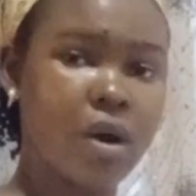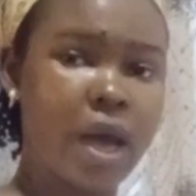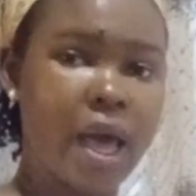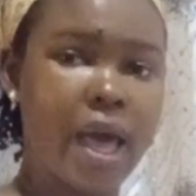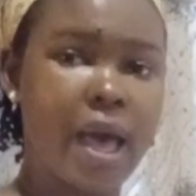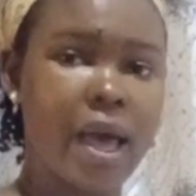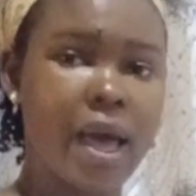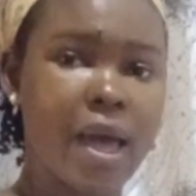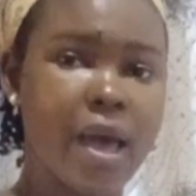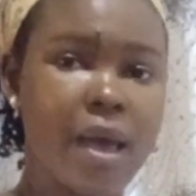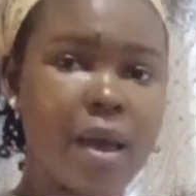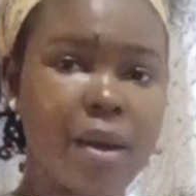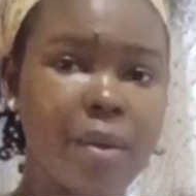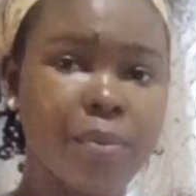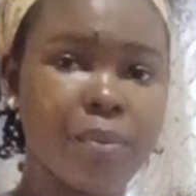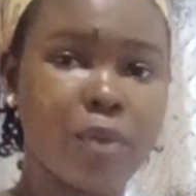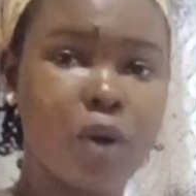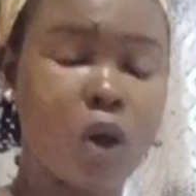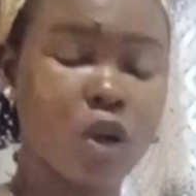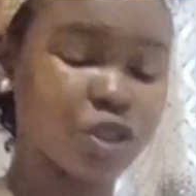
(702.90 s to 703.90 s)

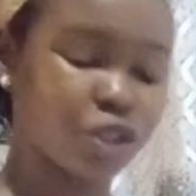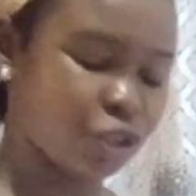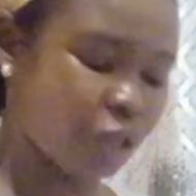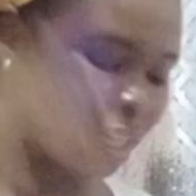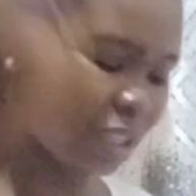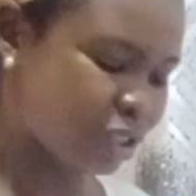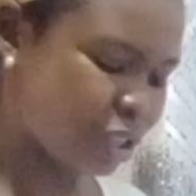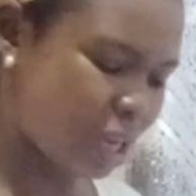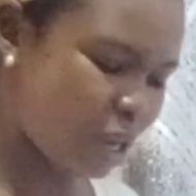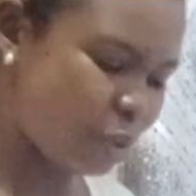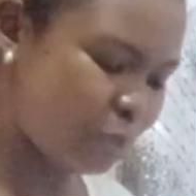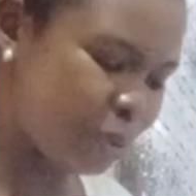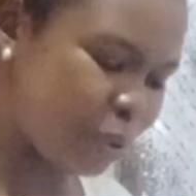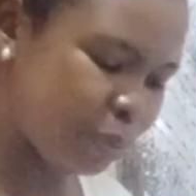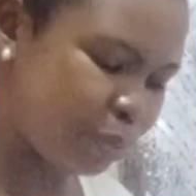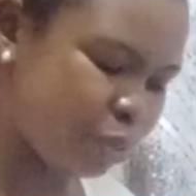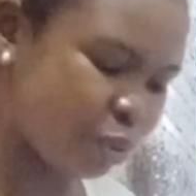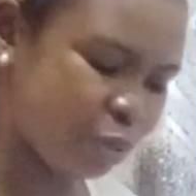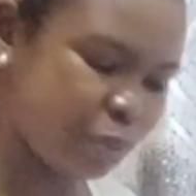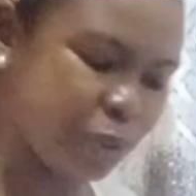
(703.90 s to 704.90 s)
contractual
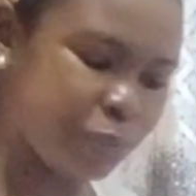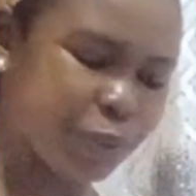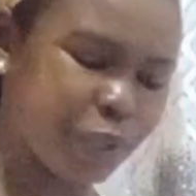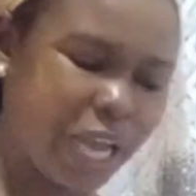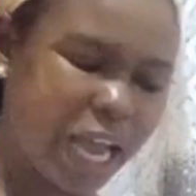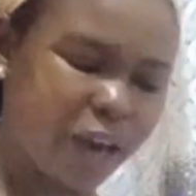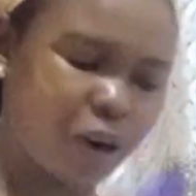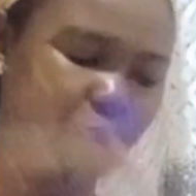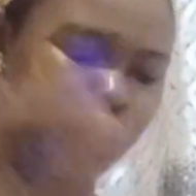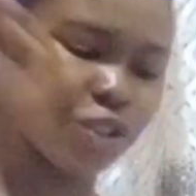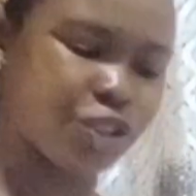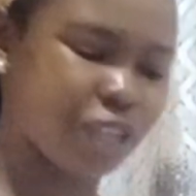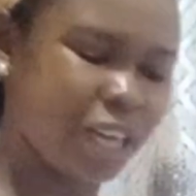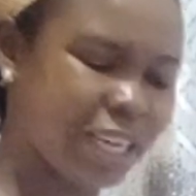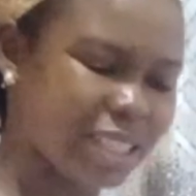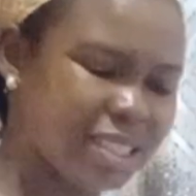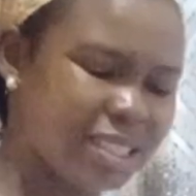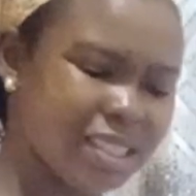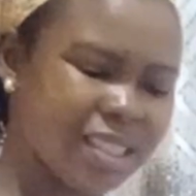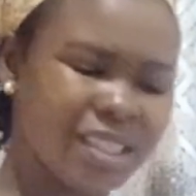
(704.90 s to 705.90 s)
people you are
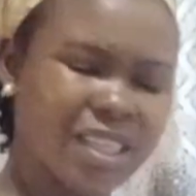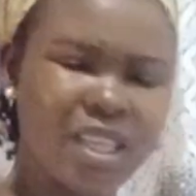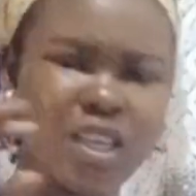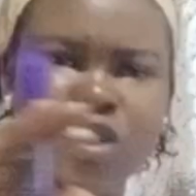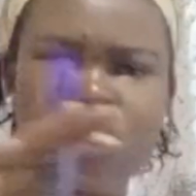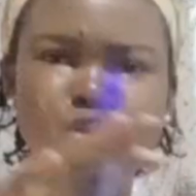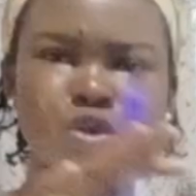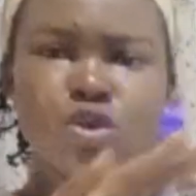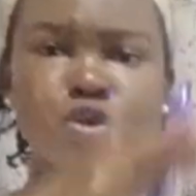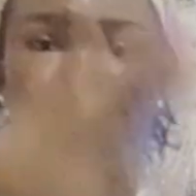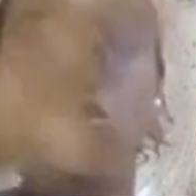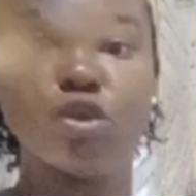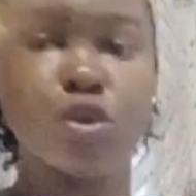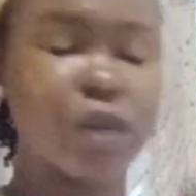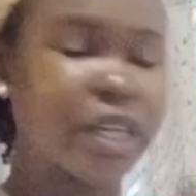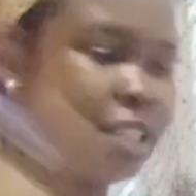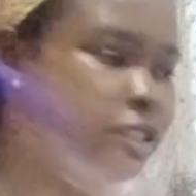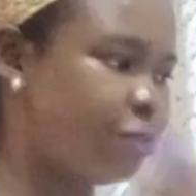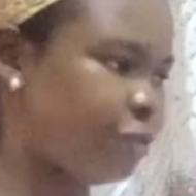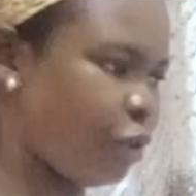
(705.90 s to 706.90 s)
contracting to
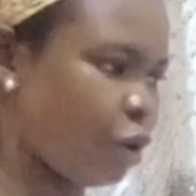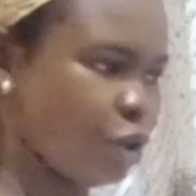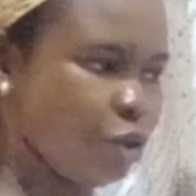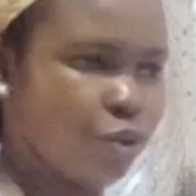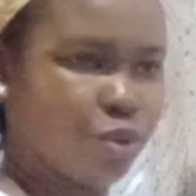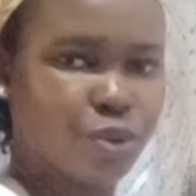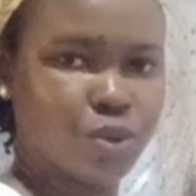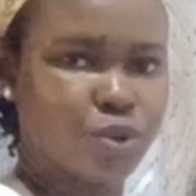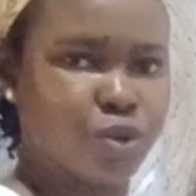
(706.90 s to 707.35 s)
do it for you.